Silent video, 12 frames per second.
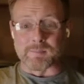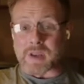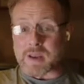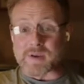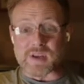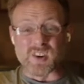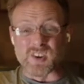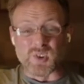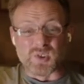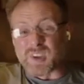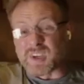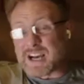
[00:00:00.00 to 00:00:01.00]
Maybe you're
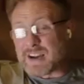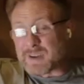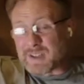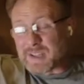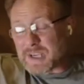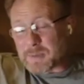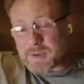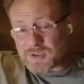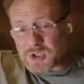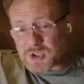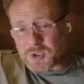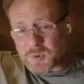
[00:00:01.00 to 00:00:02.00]
using Kafka like a
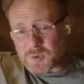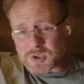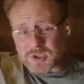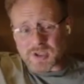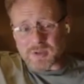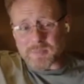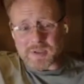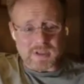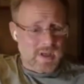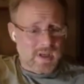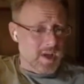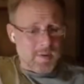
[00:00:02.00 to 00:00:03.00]
message queue at your
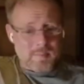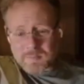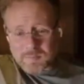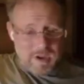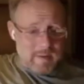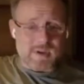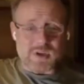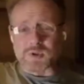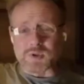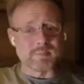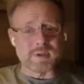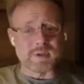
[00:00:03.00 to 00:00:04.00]
company. Maybe
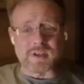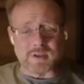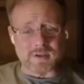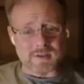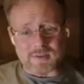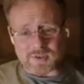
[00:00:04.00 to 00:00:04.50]
you should be